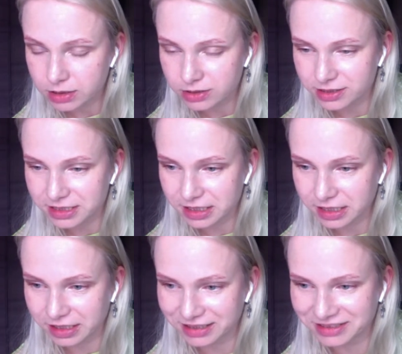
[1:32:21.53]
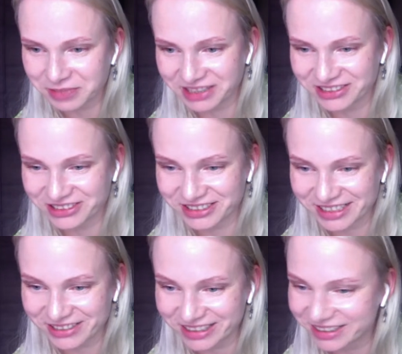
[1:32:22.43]
Hansel skin. Mine
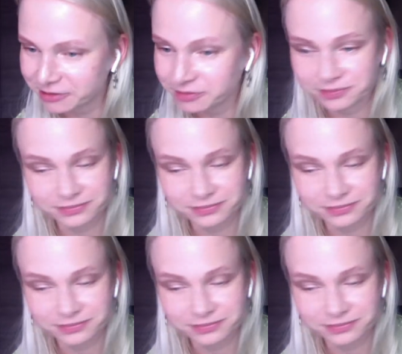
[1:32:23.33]
could never